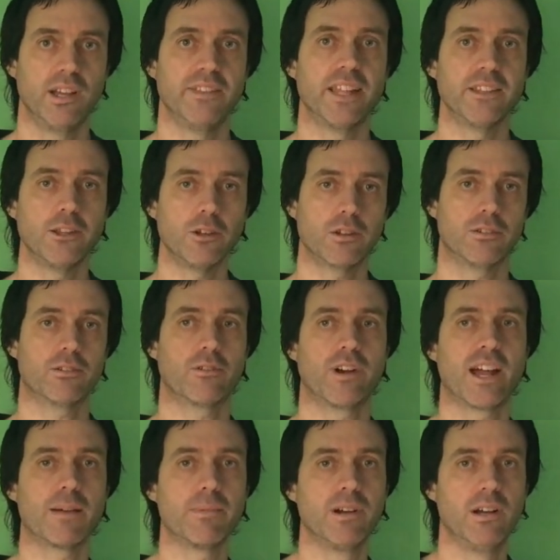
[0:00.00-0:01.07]
and then you can
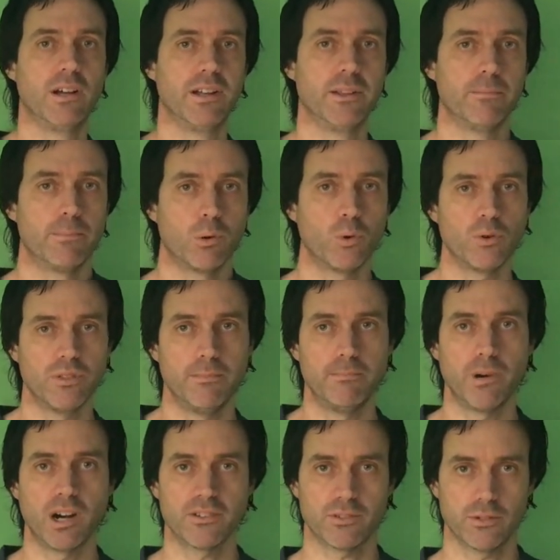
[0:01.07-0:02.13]
grab an important
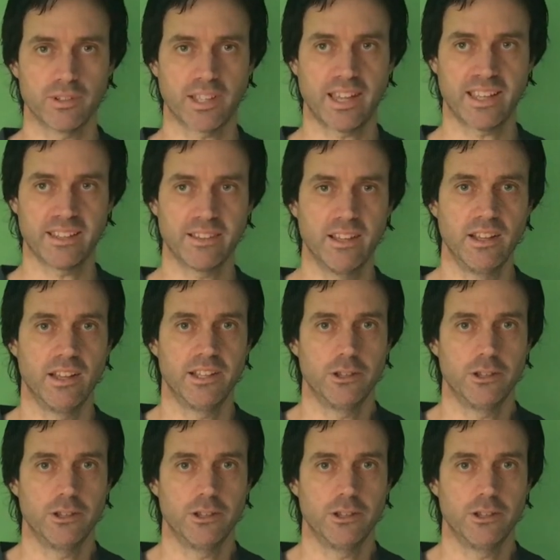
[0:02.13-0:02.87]
marginal gain,